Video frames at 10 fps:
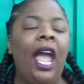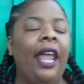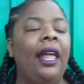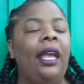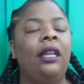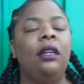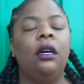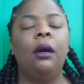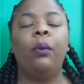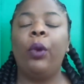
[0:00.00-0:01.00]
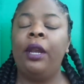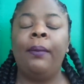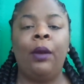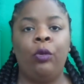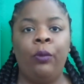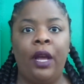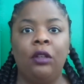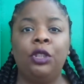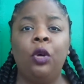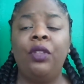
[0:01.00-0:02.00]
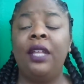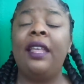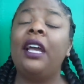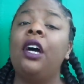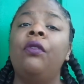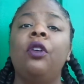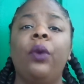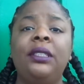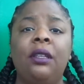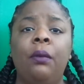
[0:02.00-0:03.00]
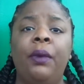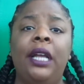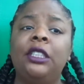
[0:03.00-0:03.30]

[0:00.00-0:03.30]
and I ended up renting my room out. So then that covered the rest of the month.